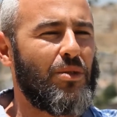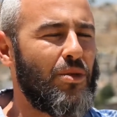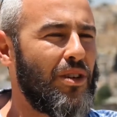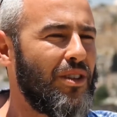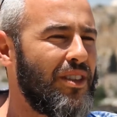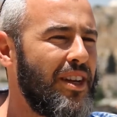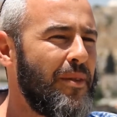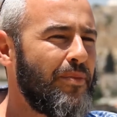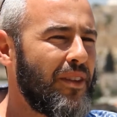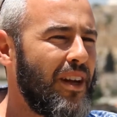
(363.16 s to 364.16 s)
in the world,
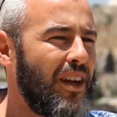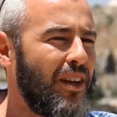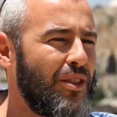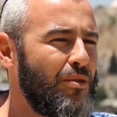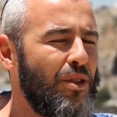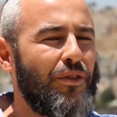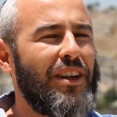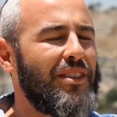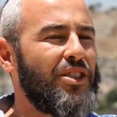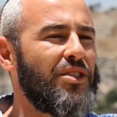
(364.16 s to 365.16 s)
through the
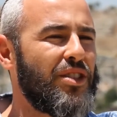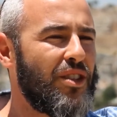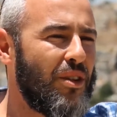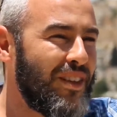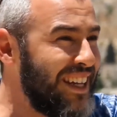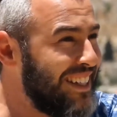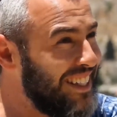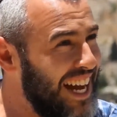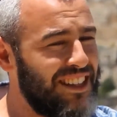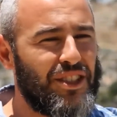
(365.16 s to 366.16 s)
foundation stone. That
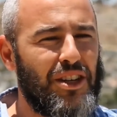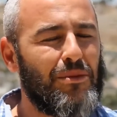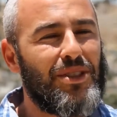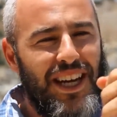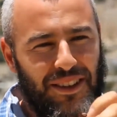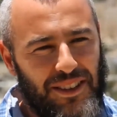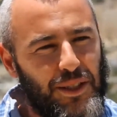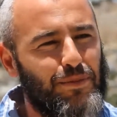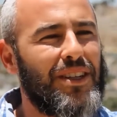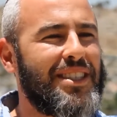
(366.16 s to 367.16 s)
knowledge comes down and
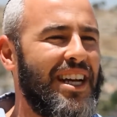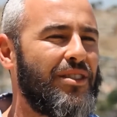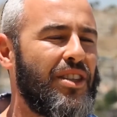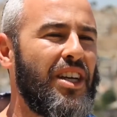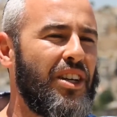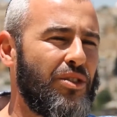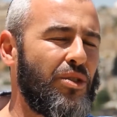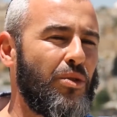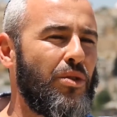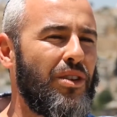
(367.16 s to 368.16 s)
spreads out
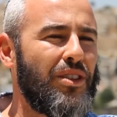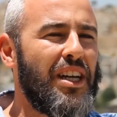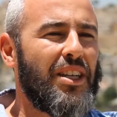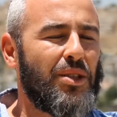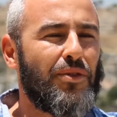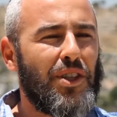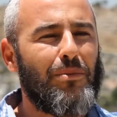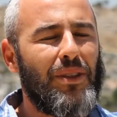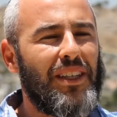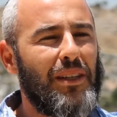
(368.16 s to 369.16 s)
to the world. So if
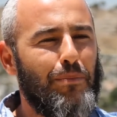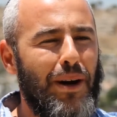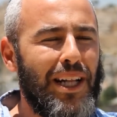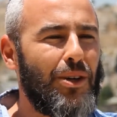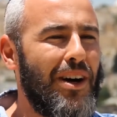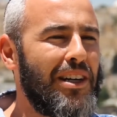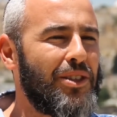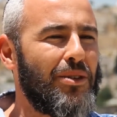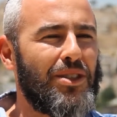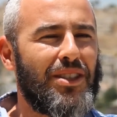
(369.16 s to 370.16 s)
somebody in Palo
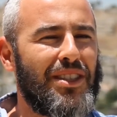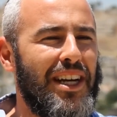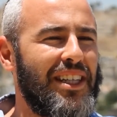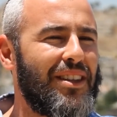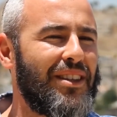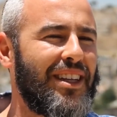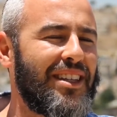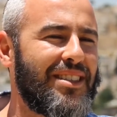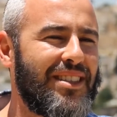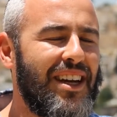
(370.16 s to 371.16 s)
Alto is designing the
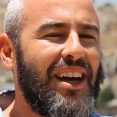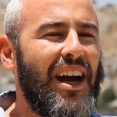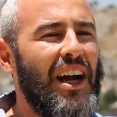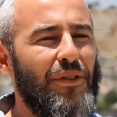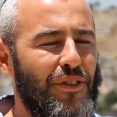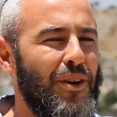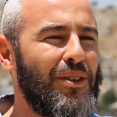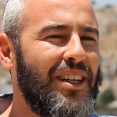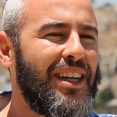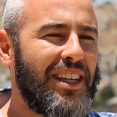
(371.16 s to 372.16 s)
next
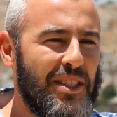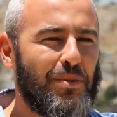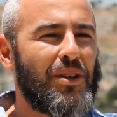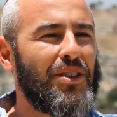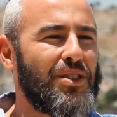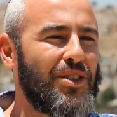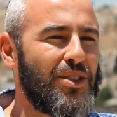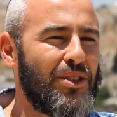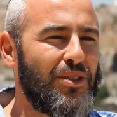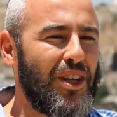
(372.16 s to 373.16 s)
iPhone, it's because
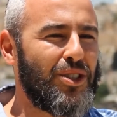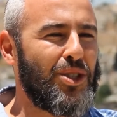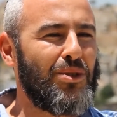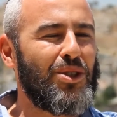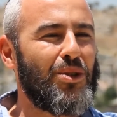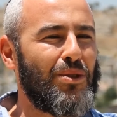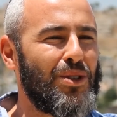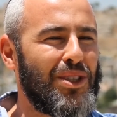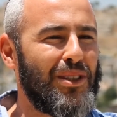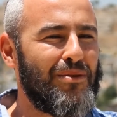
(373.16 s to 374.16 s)
there's a Jew in
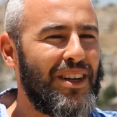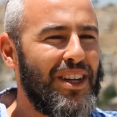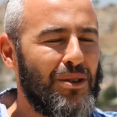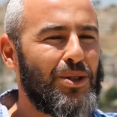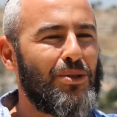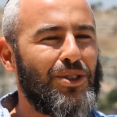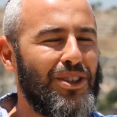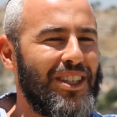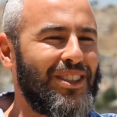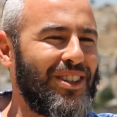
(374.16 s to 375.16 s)
Jerusalem who's
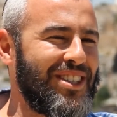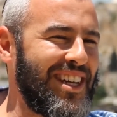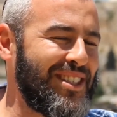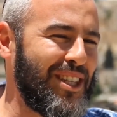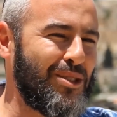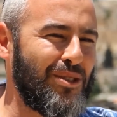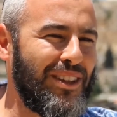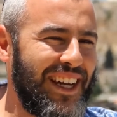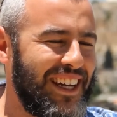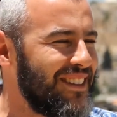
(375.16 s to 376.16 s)
returning to his ancestral
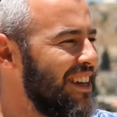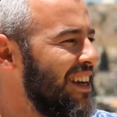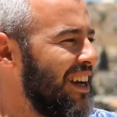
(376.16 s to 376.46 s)
land.